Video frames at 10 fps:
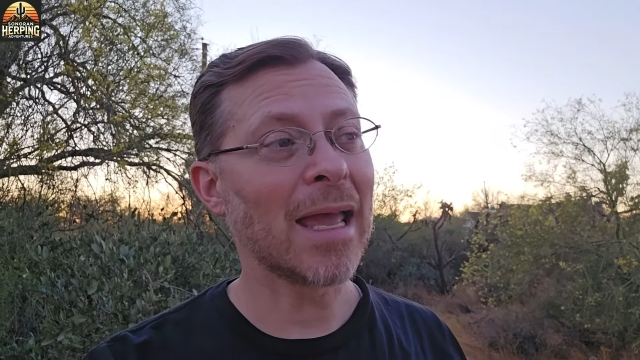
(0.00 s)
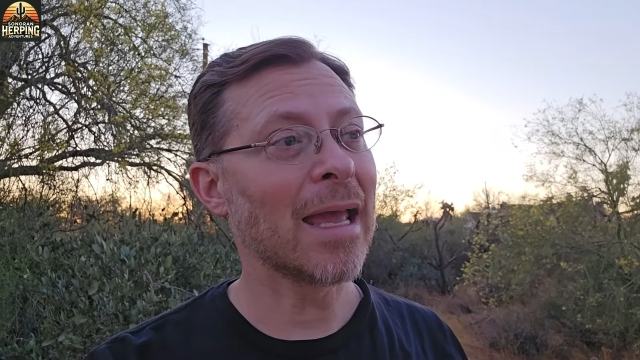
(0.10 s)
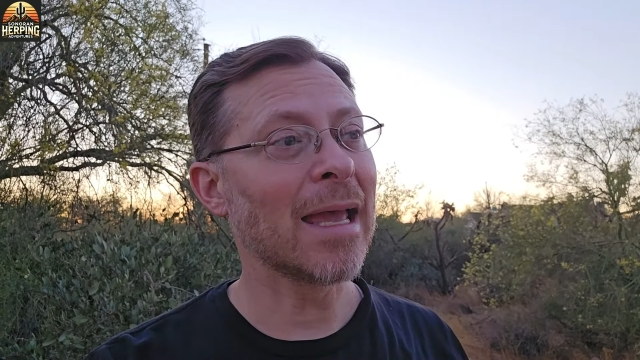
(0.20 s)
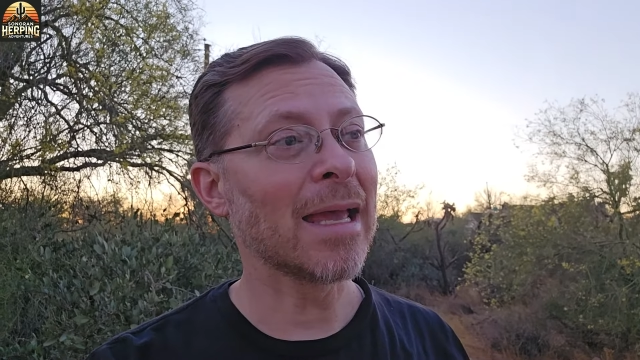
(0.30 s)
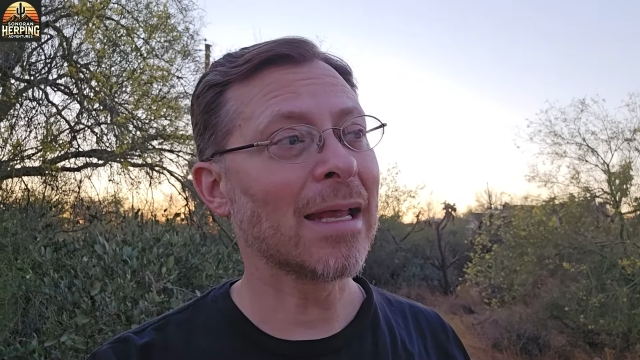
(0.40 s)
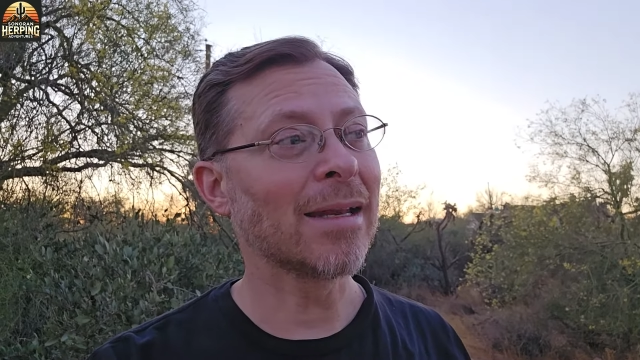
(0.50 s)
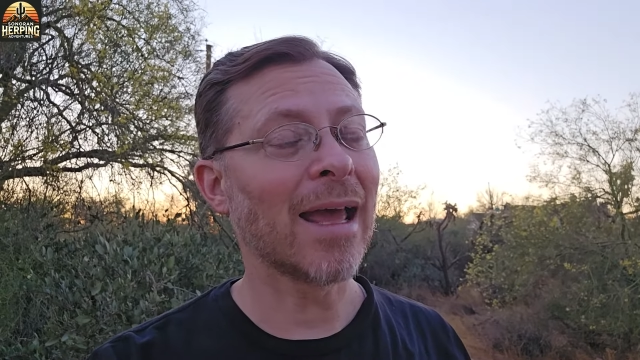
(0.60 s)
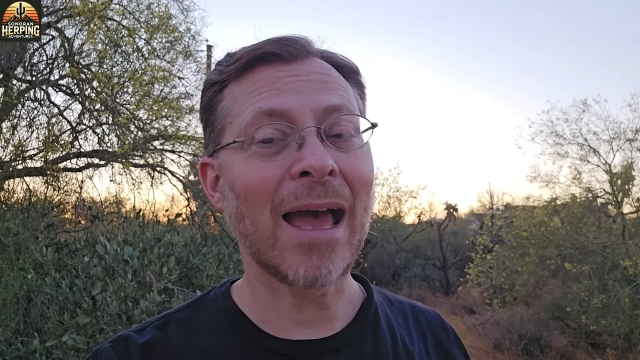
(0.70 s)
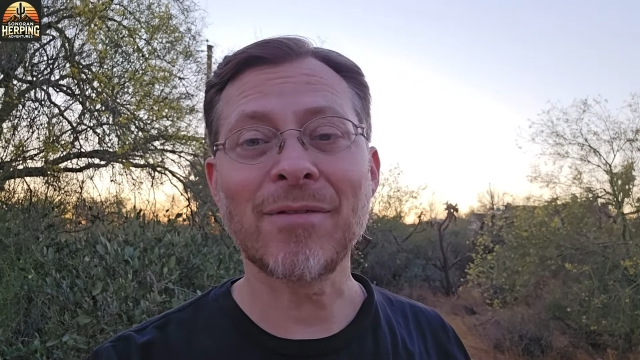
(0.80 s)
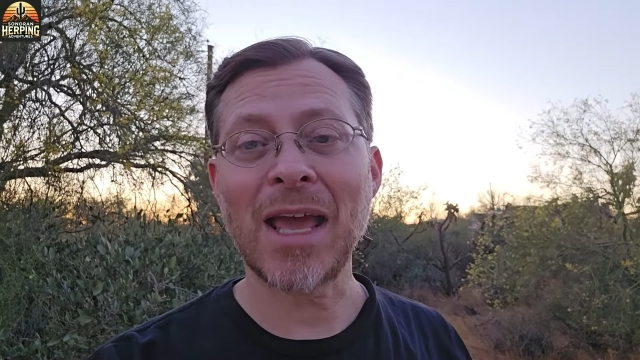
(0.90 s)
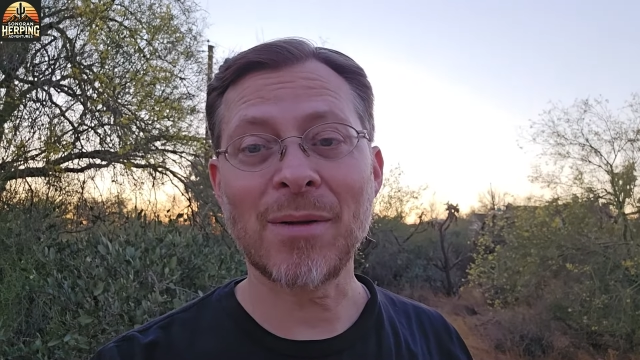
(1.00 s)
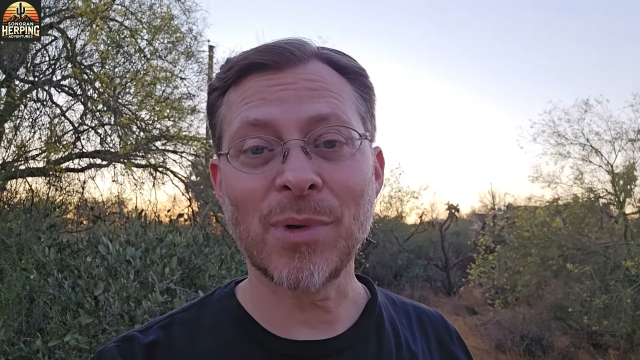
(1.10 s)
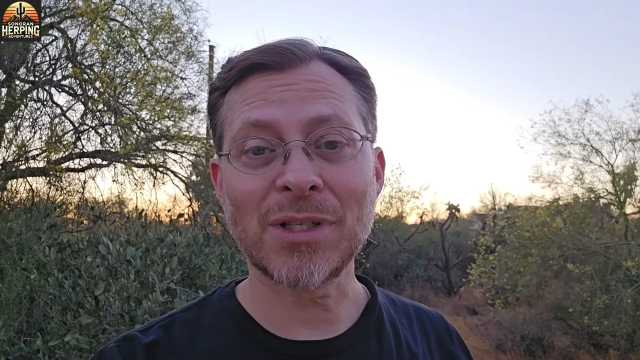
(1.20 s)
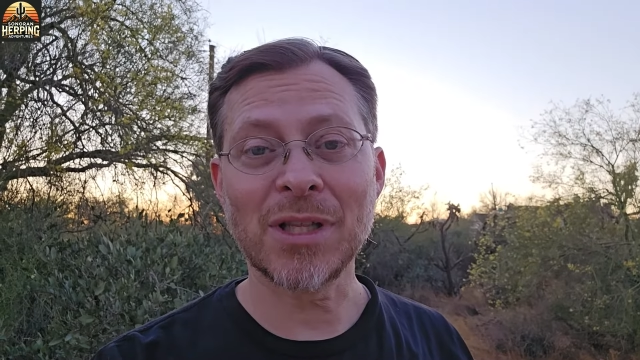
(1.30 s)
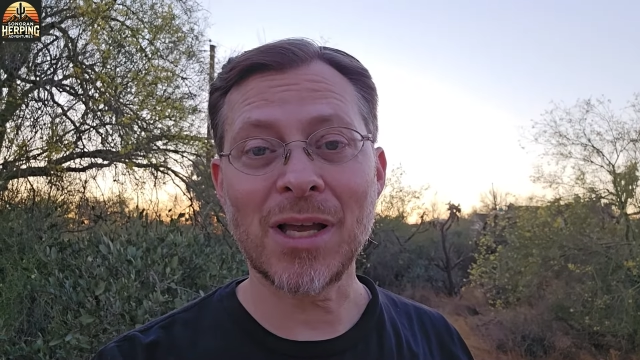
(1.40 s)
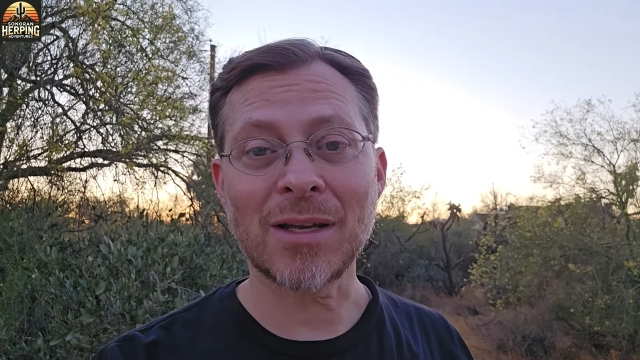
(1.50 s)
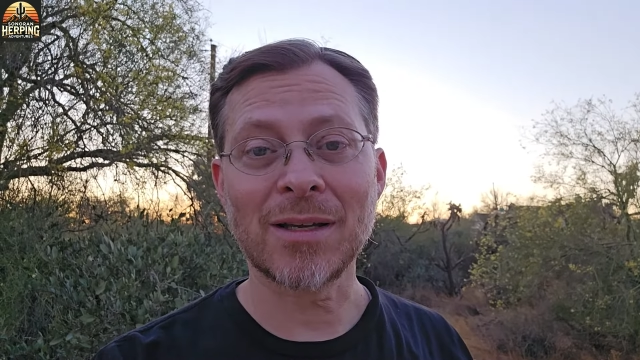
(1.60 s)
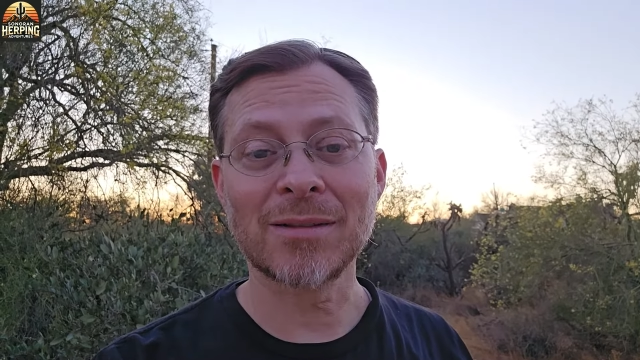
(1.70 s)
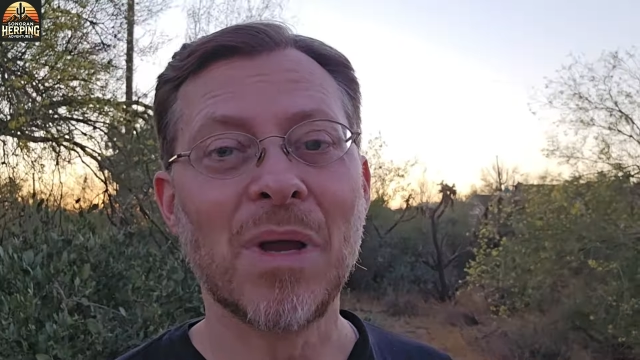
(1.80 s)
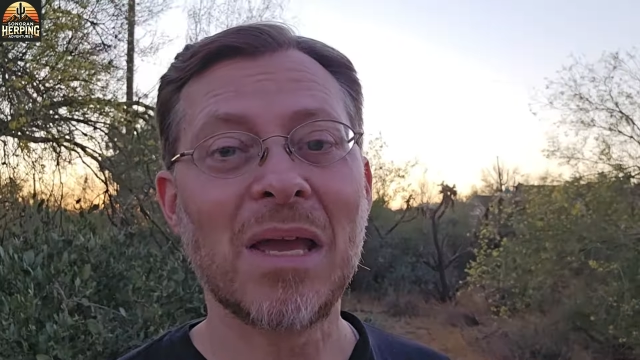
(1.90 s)
and haven't had much luck.
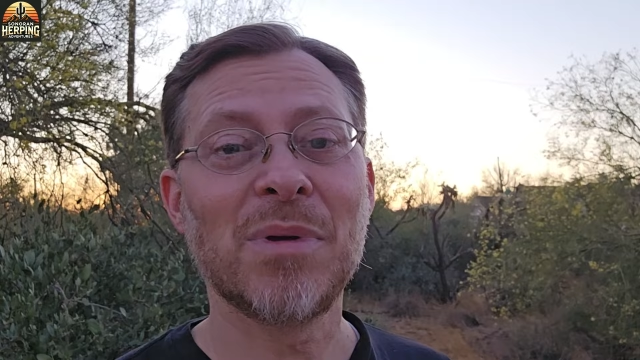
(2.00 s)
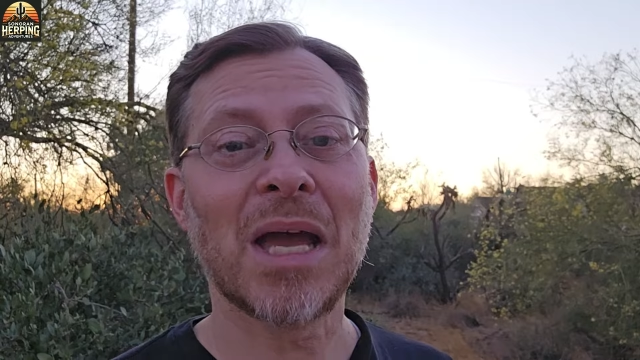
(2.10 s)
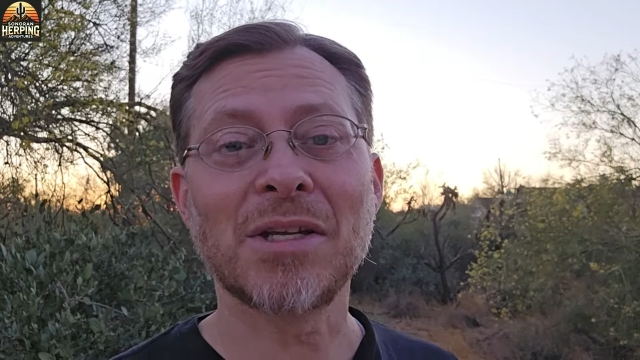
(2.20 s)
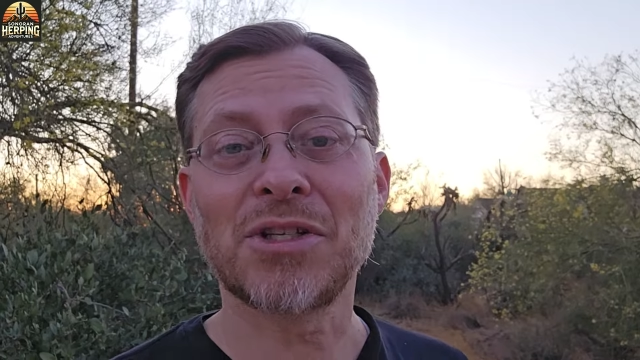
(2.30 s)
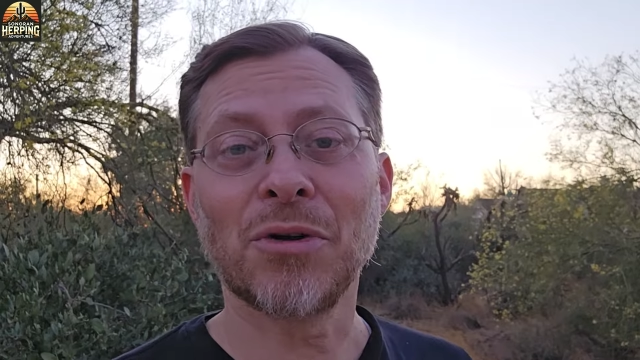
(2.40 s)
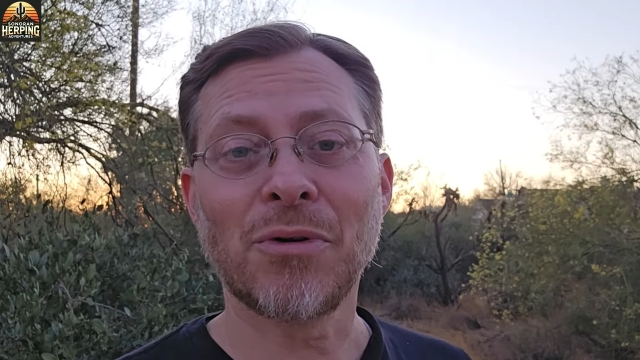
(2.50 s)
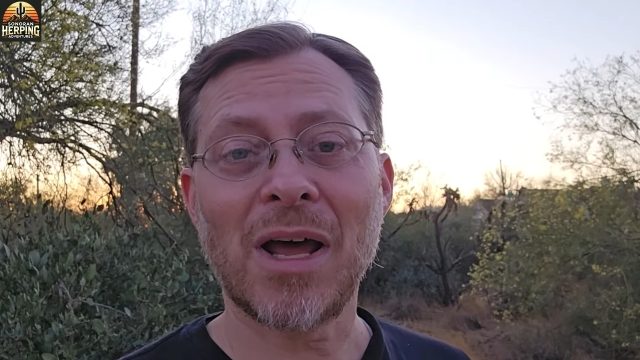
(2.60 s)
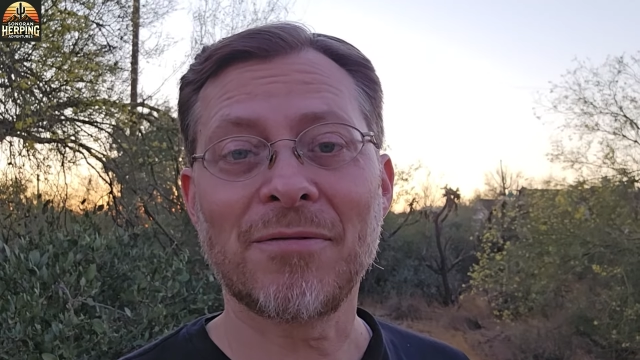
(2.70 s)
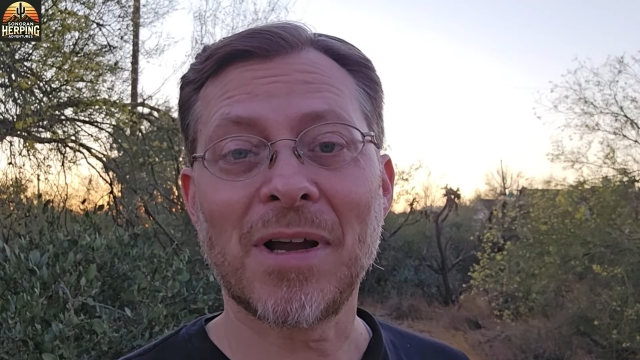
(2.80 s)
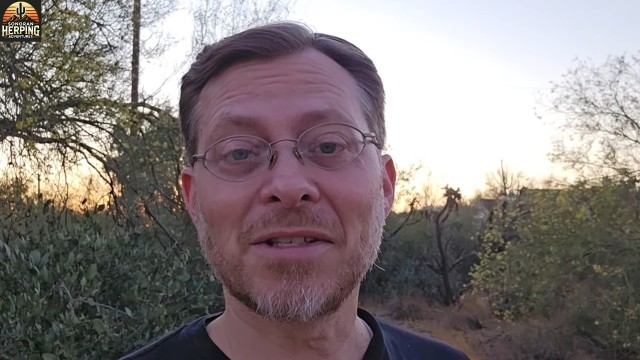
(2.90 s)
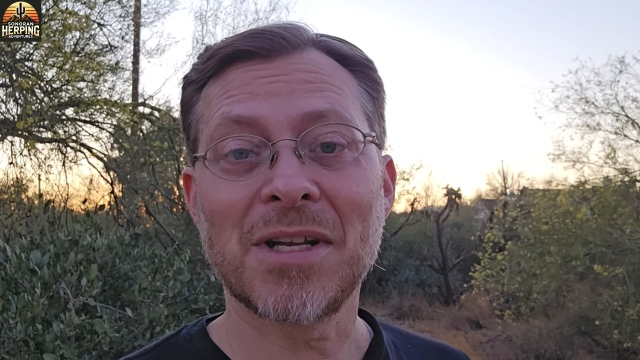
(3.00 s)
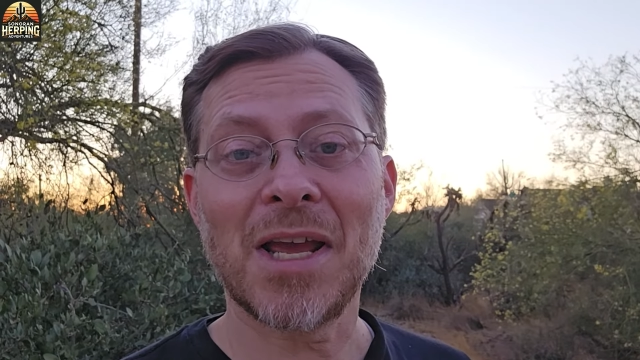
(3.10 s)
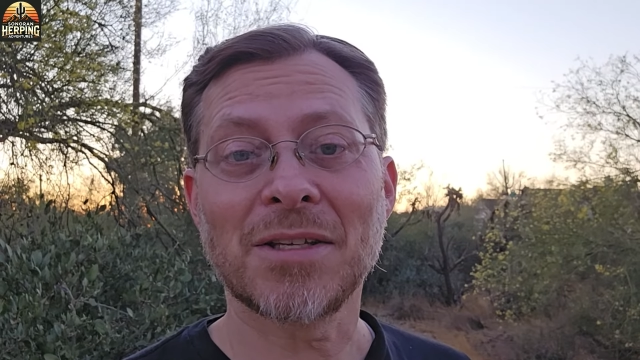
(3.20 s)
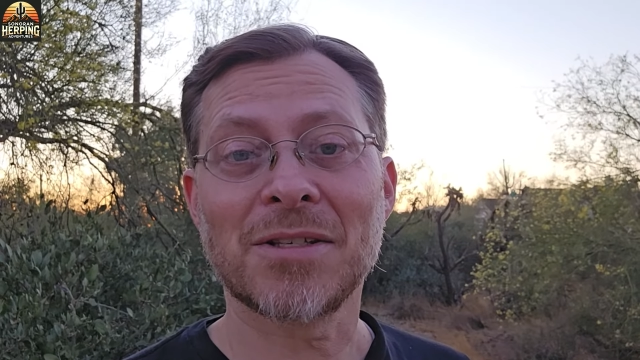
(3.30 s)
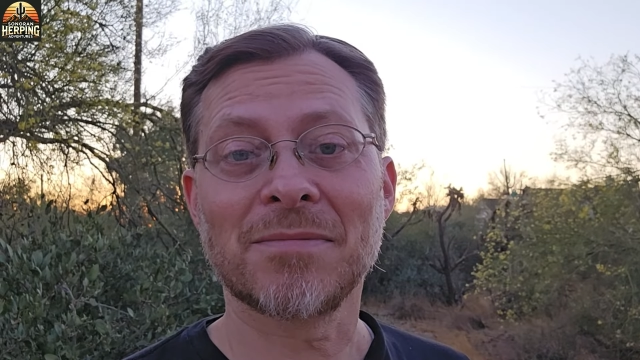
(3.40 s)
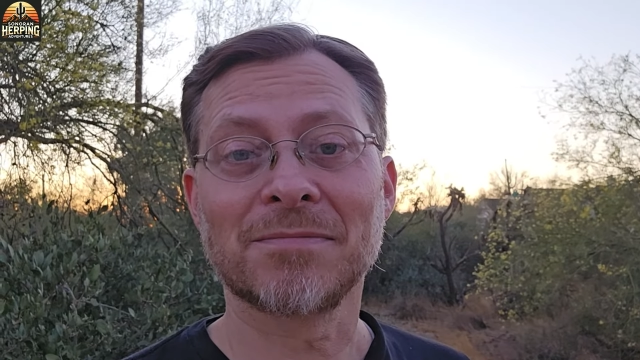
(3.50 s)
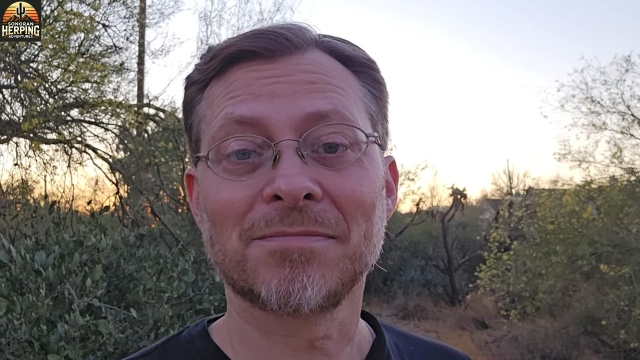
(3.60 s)
Maybe I just don't know how to find snakes.